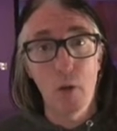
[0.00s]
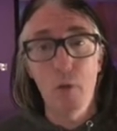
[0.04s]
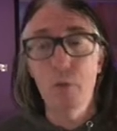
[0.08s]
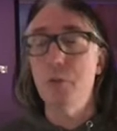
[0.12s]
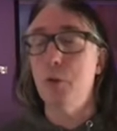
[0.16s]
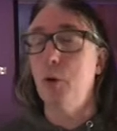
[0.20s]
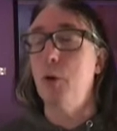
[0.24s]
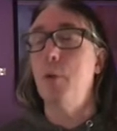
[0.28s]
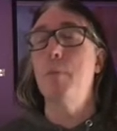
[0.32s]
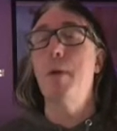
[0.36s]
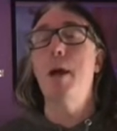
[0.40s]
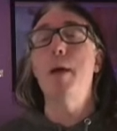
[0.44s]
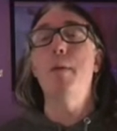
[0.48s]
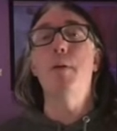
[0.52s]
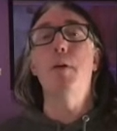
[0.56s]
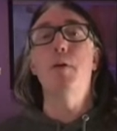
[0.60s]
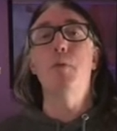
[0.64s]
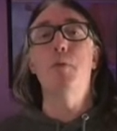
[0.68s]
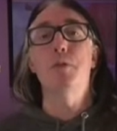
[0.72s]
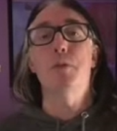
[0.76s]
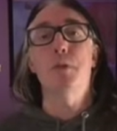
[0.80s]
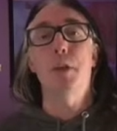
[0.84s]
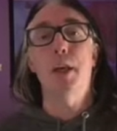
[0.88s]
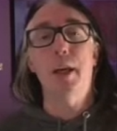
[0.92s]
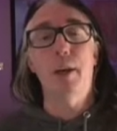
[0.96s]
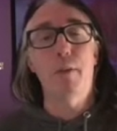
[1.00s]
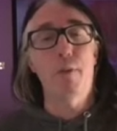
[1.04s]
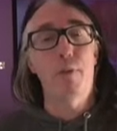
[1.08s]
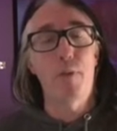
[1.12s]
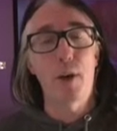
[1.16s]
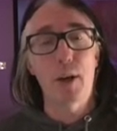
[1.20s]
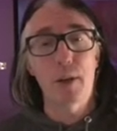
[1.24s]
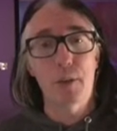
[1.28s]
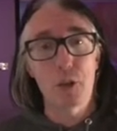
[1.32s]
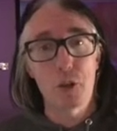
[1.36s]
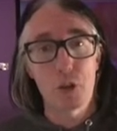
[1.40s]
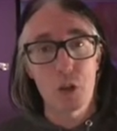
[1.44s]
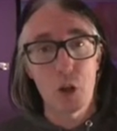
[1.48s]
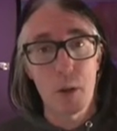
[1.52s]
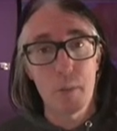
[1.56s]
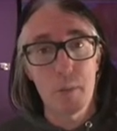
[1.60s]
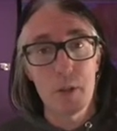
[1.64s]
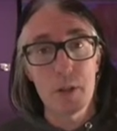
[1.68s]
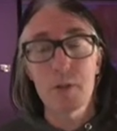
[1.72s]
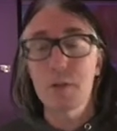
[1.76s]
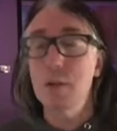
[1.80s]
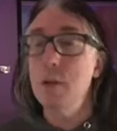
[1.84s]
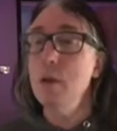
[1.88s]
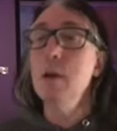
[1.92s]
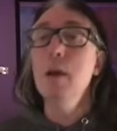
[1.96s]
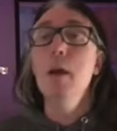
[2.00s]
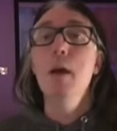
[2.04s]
or maybe it was like, fuck the Germans.